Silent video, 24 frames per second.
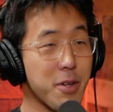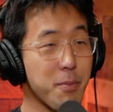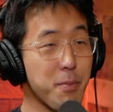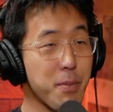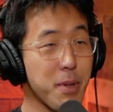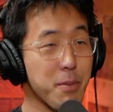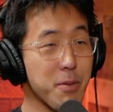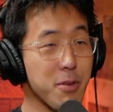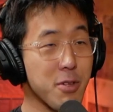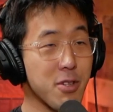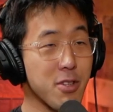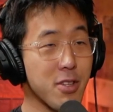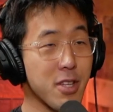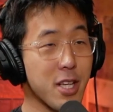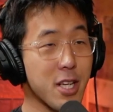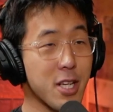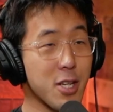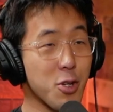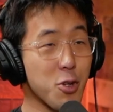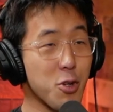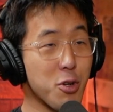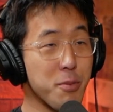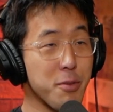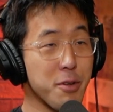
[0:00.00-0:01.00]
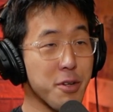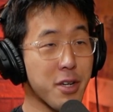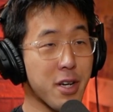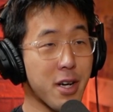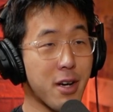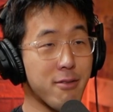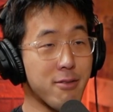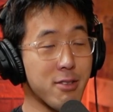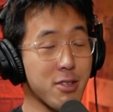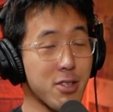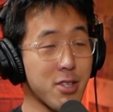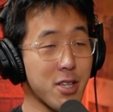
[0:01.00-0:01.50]
people do that in normal
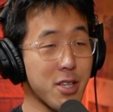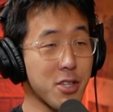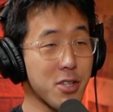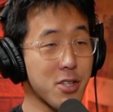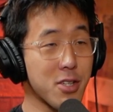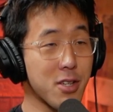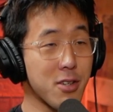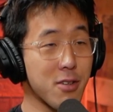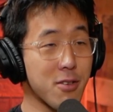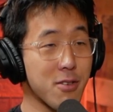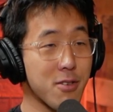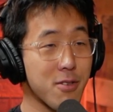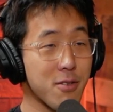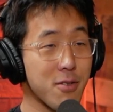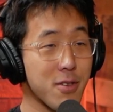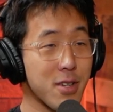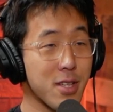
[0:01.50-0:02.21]
conversation yeah.